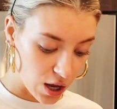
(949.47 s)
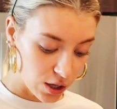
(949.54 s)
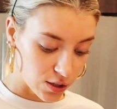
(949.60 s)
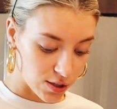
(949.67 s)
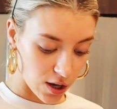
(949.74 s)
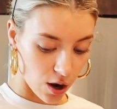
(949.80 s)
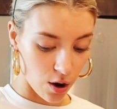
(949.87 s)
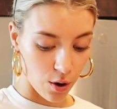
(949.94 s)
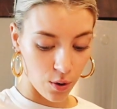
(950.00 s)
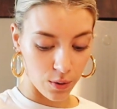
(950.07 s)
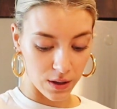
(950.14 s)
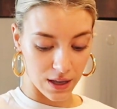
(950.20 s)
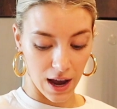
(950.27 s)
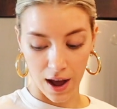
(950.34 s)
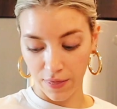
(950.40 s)

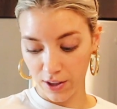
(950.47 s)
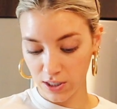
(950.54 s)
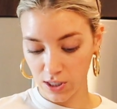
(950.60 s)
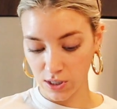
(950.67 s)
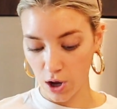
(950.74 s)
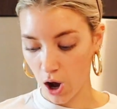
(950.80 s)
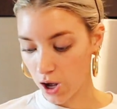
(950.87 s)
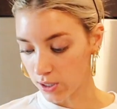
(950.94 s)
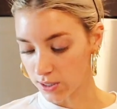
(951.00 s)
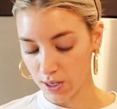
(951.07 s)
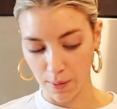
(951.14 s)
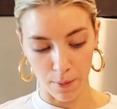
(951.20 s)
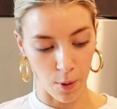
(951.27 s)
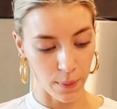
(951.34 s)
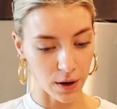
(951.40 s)
So yeah, this is
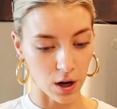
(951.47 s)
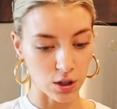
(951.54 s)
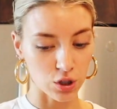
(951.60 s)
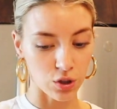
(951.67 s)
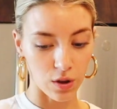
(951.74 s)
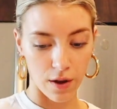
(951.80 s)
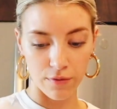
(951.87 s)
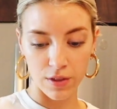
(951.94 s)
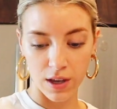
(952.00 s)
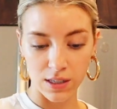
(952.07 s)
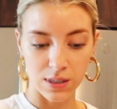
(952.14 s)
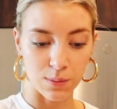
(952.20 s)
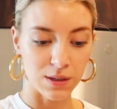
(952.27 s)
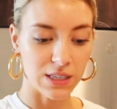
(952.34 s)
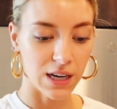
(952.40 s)
awesome. Oh my gosh, love
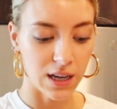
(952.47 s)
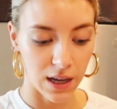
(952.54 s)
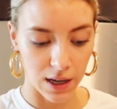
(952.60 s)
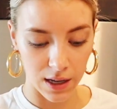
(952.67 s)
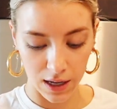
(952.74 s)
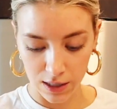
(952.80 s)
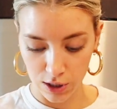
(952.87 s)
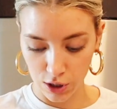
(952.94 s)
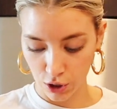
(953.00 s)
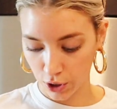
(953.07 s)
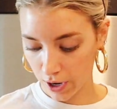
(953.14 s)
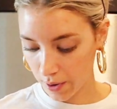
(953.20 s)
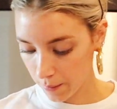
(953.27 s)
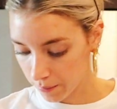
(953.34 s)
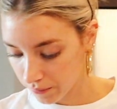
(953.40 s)
this. Let me take a
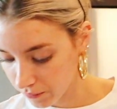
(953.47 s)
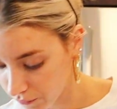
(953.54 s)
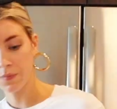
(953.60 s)
Instagram.